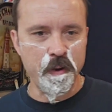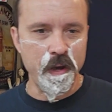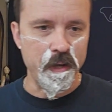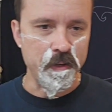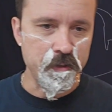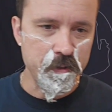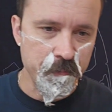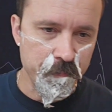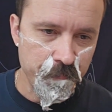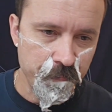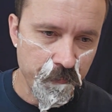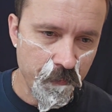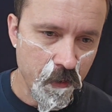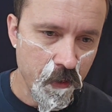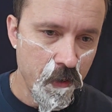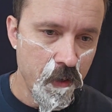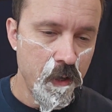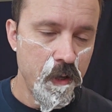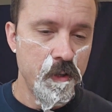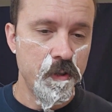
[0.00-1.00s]
Bass.
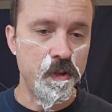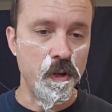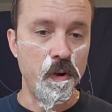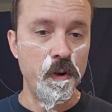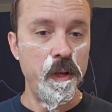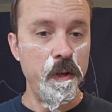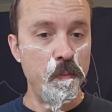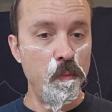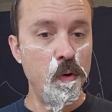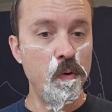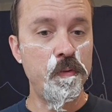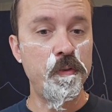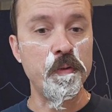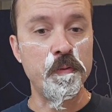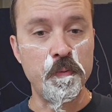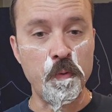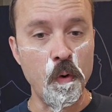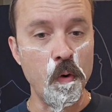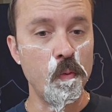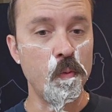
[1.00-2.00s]
So he moved to
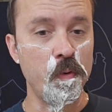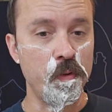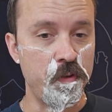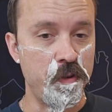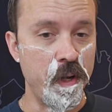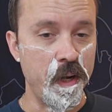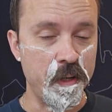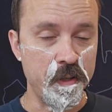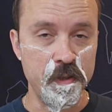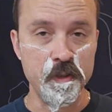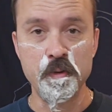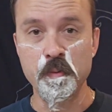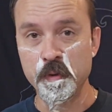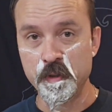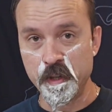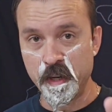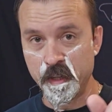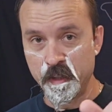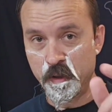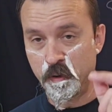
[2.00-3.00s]
Fort Worth, Texas,
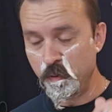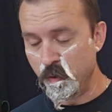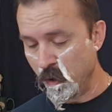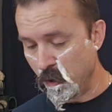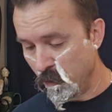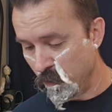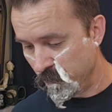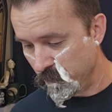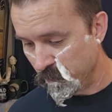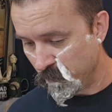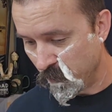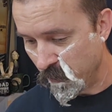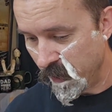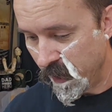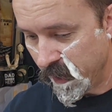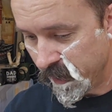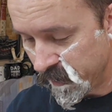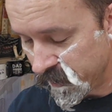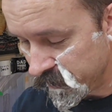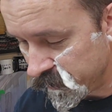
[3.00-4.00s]
which I do know where
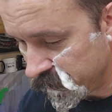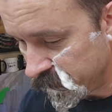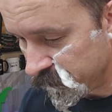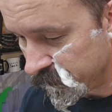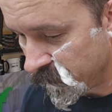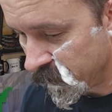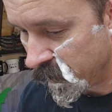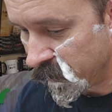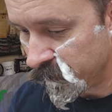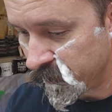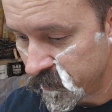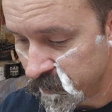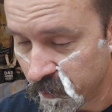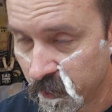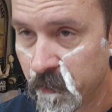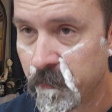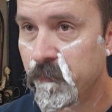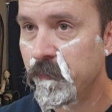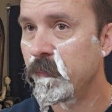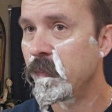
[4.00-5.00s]
that is, obviously.